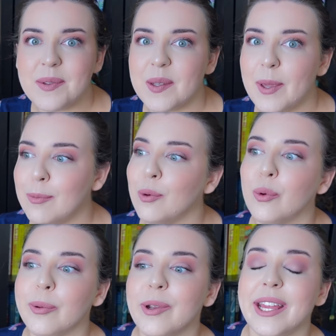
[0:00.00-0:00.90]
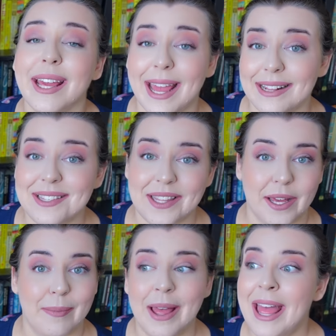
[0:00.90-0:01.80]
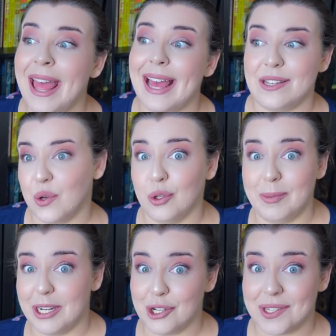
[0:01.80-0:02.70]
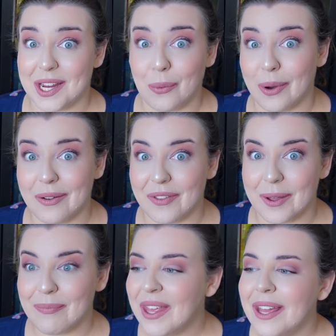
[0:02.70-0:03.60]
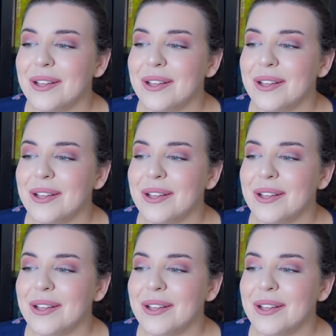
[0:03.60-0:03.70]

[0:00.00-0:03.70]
some people were rooting against them, and told me to just get rid of them.